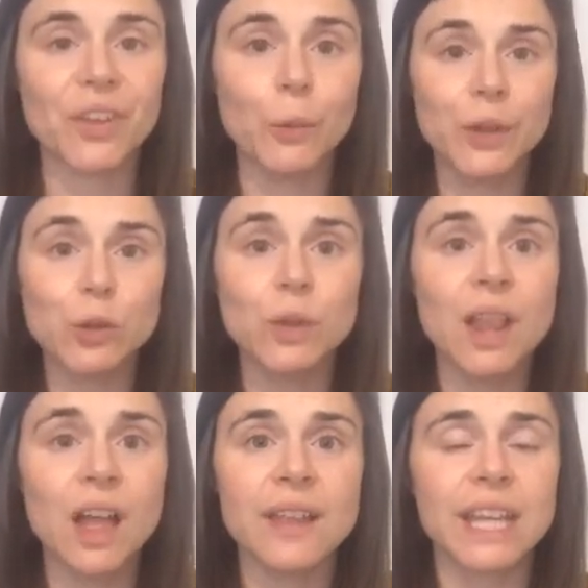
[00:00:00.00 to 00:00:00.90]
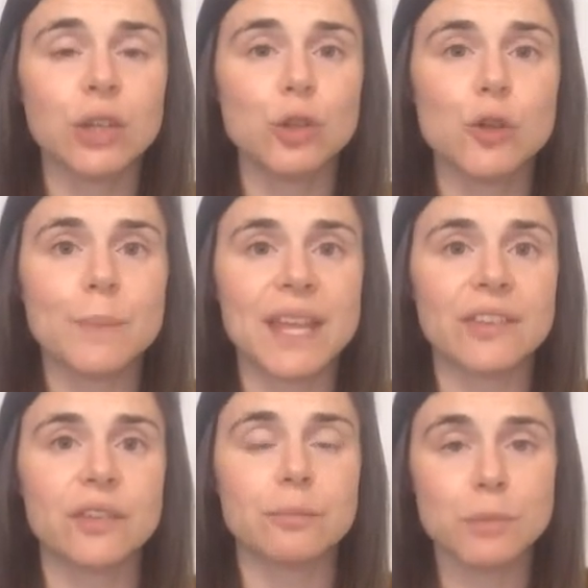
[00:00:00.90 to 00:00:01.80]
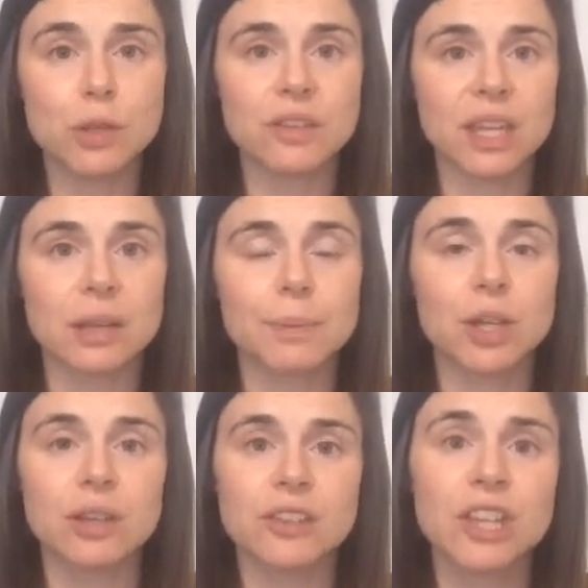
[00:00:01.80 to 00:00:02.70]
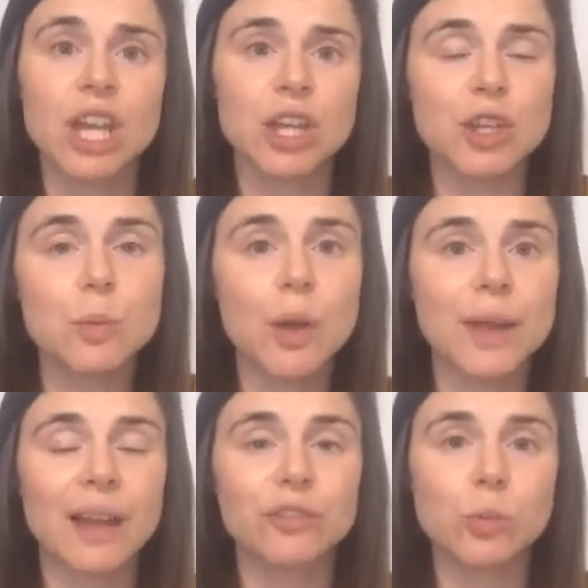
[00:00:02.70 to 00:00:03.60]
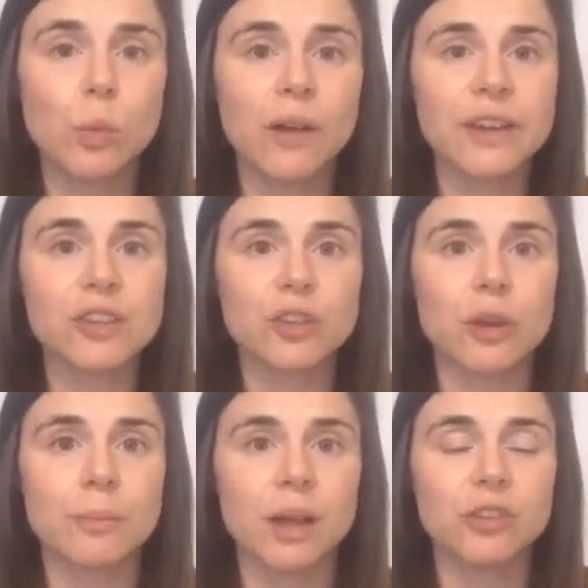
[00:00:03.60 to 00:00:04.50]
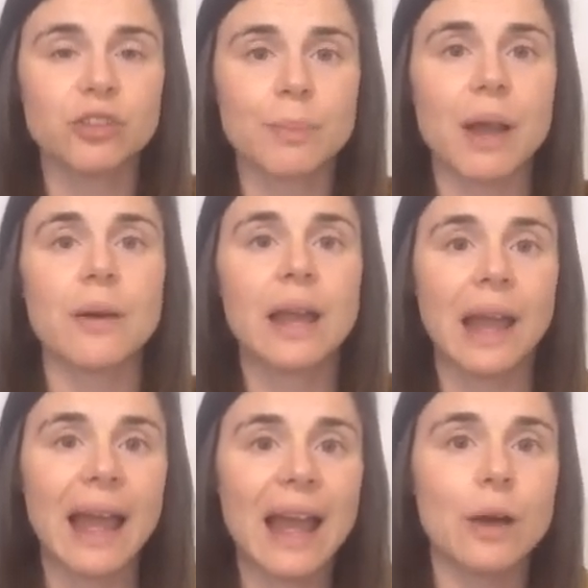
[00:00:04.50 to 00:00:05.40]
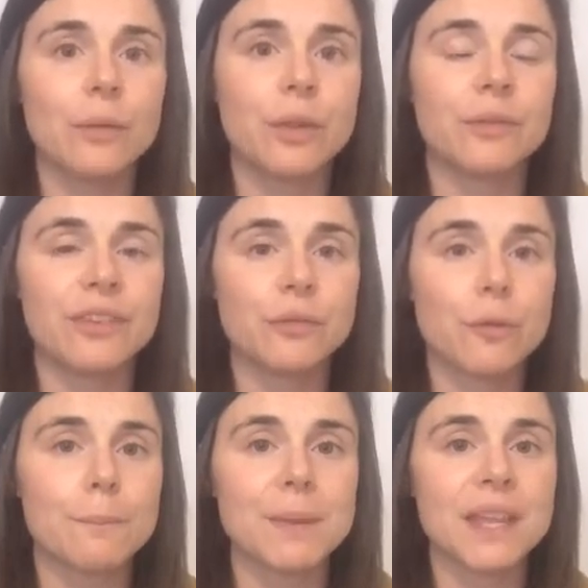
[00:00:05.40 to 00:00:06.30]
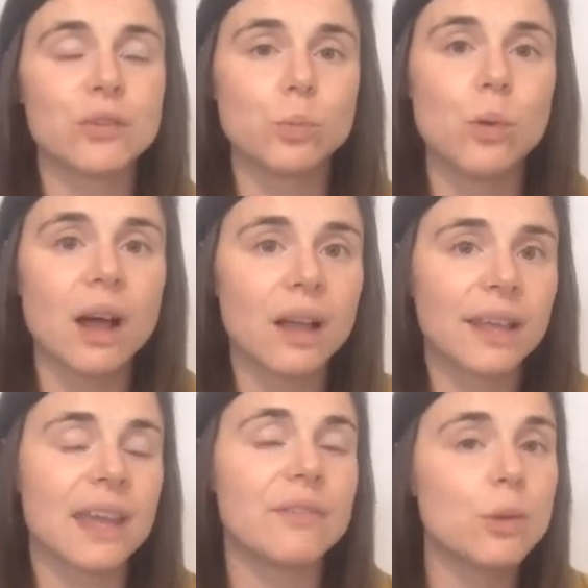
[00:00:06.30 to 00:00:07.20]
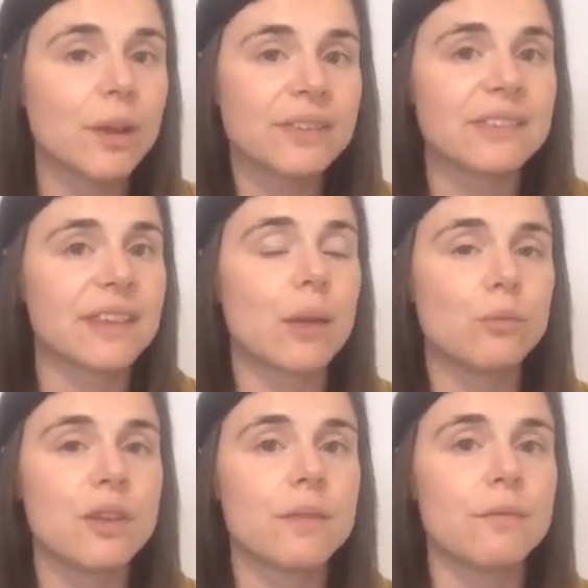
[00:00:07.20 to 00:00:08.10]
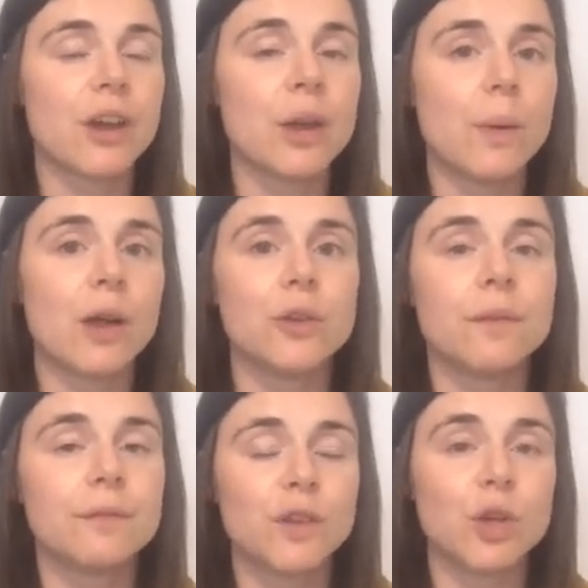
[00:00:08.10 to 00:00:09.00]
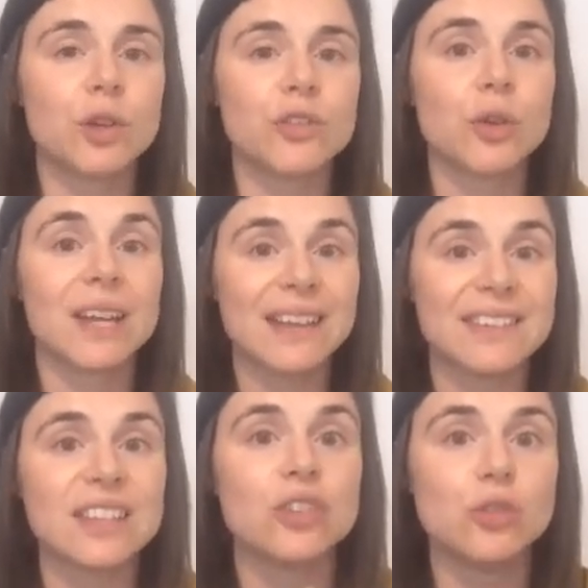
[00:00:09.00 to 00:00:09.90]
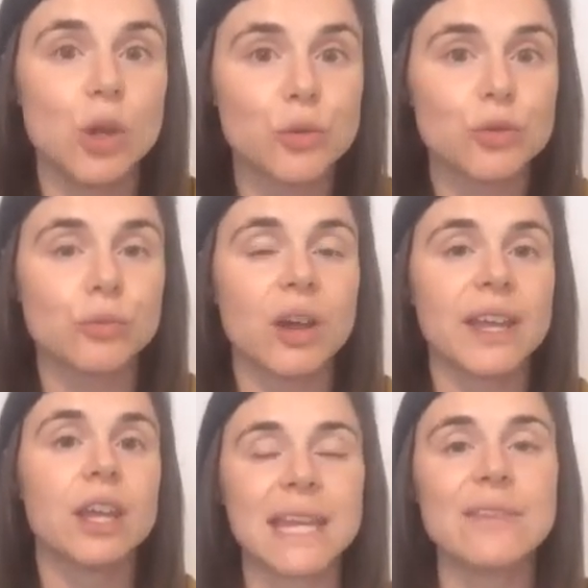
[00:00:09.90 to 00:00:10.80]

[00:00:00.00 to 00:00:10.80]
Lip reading: when you're learning a new piece of music, because you won't have to worry so much about how the different beats work. If you understand rhythm very well, you can focus on getting the notes right.